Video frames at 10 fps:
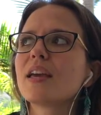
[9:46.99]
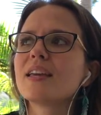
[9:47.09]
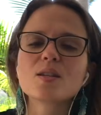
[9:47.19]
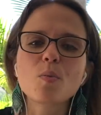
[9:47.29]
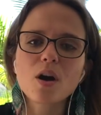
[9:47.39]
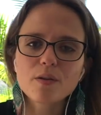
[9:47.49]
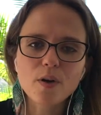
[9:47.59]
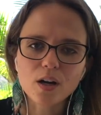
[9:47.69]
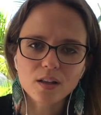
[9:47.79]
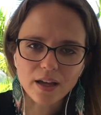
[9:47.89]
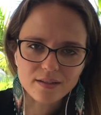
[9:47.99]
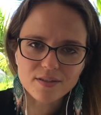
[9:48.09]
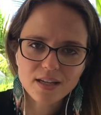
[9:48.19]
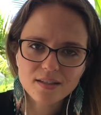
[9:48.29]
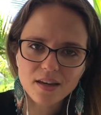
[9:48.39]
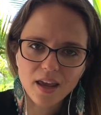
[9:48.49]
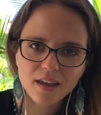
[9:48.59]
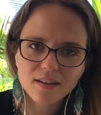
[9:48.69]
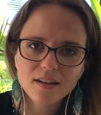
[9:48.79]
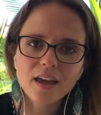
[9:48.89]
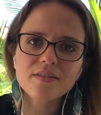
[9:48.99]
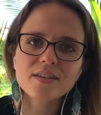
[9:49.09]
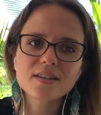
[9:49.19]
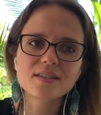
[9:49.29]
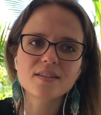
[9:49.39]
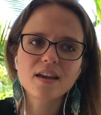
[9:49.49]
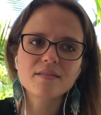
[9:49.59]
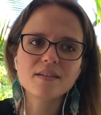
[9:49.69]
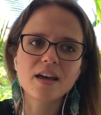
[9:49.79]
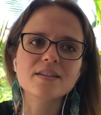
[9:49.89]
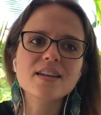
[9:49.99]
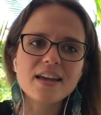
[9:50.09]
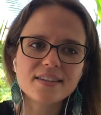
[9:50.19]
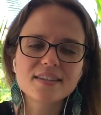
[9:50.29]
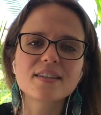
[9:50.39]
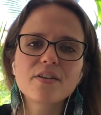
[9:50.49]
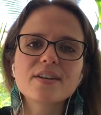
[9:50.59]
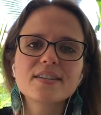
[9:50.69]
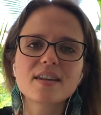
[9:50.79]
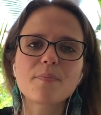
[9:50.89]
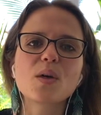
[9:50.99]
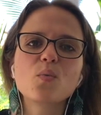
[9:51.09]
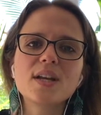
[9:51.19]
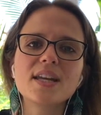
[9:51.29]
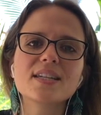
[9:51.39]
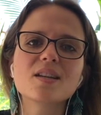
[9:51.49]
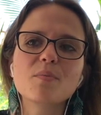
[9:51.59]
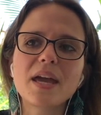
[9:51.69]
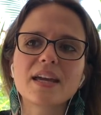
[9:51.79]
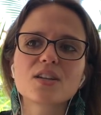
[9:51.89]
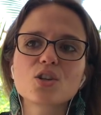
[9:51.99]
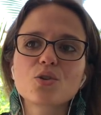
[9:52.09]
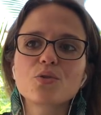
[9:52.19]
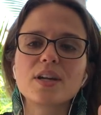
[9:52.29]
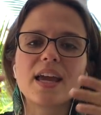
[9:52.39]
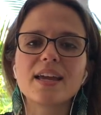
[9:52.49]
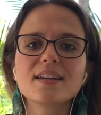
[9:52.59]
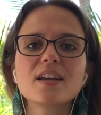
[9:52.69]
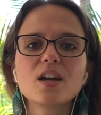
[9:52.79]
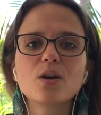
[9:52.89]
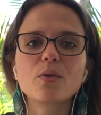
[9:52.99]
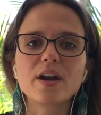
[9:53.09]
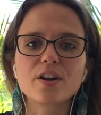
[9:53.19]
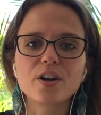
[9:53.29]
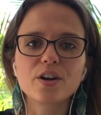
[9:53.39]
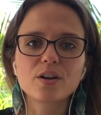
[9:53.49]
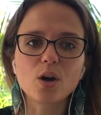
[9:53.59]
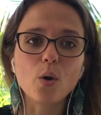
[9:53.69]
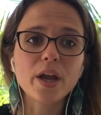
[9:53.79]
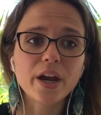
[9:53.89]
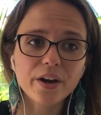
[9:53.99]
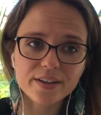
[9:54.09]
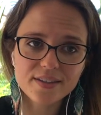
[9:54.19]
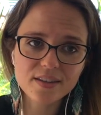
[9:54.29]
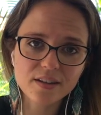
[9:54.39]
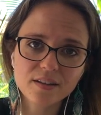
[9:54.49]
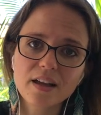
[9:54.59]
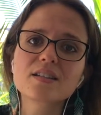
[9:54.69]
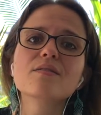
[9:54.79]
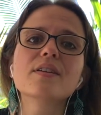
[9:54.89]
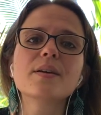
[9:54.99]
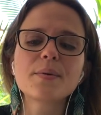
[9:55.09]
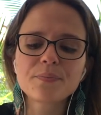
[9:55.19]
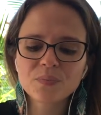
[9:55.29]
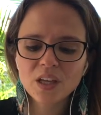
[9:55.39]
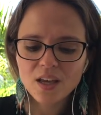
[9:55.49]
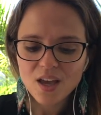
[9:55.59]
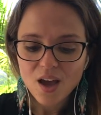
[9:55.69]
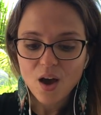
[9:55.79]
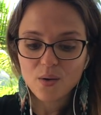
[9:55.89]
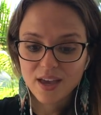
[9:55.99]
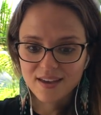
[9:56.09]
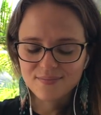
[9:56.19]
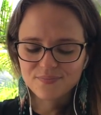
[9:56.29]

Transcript: is a part of our collective destiny. And this is a necessary step that we need to make to create greater coherence in the collective. Okay,